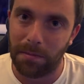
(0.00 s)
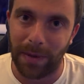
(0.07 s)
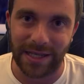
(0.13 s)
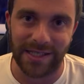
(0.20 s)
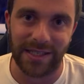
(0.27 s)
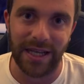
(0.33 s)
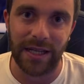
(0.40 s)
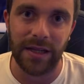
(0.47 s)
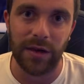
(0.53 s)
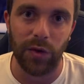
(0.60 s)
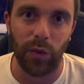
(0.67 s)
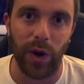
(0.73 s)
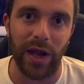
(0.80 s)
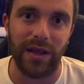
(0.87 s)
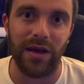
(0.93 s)
but still
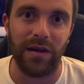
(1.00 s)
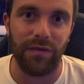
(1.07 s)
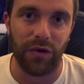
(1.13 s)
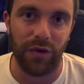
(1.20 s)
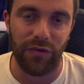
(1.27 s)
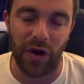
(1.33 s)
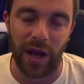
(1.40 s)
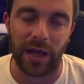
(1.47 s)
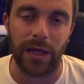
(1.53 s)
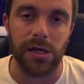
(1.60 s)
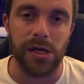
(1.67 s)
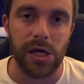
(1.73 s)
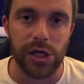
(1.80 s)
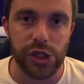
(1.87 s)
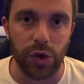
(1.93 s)
waiting for Frenkie.
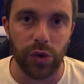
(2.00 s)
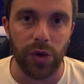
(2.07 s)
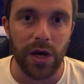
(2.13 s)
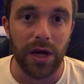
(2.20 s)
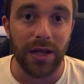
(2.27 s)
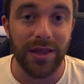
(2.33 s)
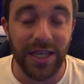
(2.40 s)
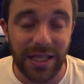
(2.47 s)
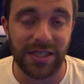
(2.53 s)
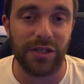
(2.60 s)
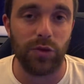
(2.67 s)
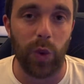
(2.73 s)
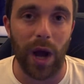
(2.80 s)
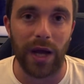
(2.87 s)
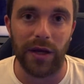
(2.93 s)
So this
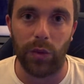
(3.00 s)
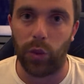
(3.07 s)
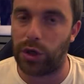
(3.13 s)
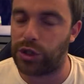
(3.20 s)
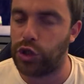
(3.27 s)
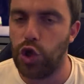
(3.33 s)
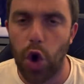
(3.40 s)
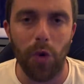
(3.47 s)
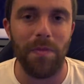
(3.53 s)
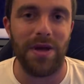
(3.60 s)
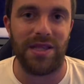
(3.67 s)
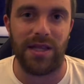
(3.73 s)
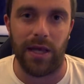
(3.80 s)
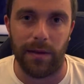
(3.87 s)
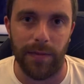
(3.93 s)
is why there was no
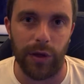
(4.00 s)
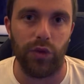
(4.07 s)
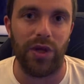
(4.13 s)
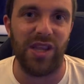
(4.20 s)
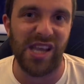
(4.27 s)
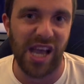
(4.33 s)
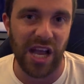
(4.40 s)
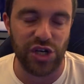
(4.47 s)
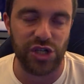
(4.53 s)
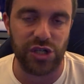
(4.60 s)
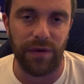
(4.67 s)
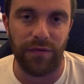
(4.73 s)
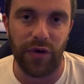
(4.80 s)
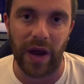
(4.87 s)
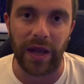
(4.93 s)
meeting between the
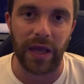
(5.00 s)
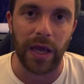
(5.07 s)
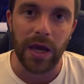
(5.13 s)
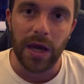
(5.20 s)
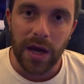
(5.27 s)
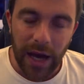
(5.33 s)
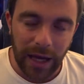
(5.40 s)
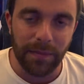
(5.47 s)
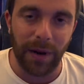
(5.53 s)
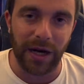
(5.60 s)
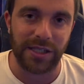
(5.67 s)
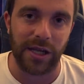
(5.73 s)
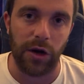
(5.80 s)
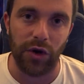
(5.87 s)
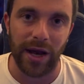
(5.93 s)
agents of Frenkie and
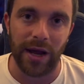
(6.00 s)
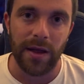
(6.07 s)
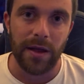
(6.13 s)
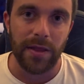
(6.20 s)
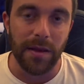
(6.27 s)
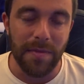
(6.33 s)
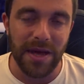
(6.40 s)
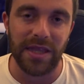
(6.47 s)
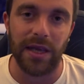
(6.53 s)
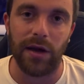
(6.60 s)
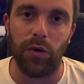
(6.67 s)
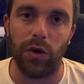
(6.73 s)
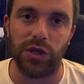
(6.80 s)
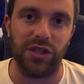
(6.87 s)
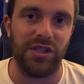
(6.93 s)
Barcelona. The
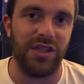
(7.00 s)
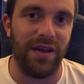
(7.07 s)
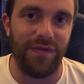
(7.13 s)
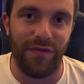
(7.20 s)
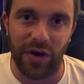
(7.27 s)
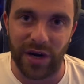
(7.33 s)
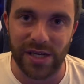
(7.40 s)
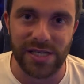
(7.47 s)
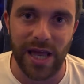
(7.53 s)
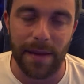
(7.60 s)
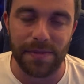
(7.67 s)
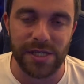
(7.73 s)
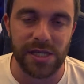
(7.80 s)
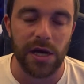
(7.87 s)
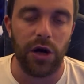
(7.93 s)
meeting was on different
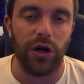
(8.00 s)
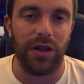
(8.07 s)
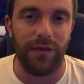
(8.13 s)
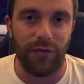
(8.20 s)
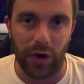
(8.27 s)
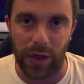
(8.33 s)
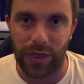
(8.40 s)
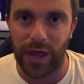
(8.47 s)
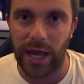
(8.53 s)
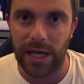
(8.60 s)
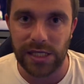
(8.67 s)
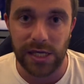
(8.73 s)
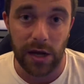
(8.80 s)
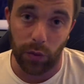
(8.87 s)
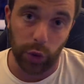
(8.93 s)
steps, on different
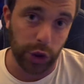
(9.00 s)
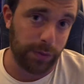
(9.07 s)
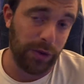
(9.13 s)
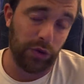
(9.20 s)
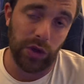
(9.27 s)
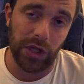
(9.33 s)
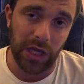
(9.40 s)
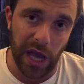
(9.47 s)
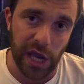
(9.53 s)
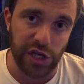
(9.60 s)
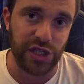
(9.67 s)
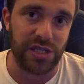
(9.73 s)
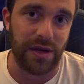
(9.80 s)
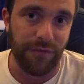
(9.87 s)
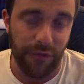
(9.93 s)
things, was between the
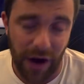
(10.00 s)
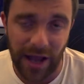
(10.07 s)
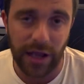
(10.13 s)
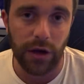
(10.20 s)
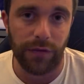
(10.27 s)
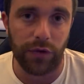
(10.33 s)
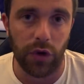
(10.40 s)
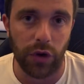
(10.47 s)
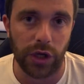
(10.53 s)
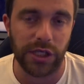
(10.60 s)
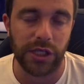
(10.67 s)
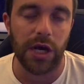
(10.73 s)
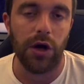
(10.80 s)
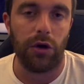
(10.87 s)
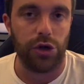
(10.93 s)
agents and Frenkie, of
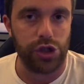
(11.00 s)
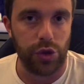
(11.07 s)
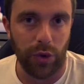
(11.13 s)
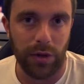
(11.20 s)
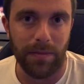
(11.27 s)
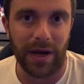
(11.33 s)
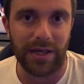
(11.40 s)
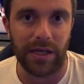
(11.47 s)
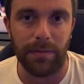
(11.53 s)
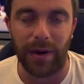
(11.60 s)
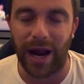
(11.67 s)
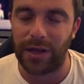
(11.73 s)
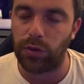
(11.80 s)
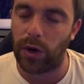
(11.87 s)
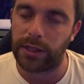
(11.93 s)
course, also with Martin
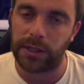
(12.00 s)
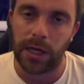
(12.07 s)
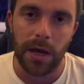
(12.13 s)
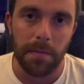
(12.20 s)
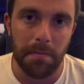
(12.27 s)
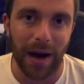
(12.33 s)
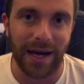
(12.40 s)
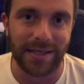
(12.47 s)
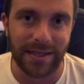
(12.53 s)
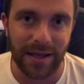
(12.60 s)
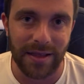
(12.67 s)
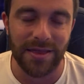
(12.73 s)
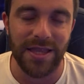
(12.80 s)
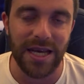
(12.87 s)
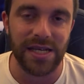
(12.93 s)
Brightwhite, but
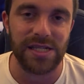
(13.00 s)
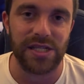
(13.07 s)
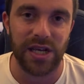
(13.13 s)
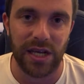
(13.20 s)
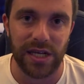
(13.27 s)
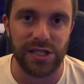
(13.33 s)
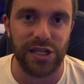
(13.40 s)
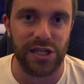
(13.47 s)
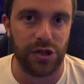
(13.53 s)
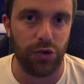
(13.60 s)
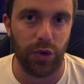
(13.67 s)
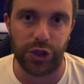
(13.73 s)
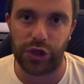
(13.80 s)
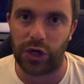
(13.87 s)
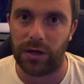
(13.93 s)
this is the
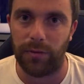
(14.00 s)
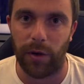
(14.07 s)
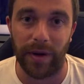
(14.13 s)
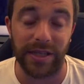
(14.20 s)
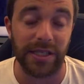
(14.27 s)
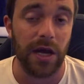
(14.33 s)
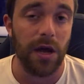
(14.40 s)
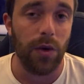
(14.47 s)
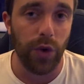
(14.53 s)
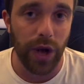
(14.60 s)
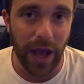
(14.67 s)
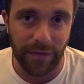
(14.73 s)
situation at the moment. We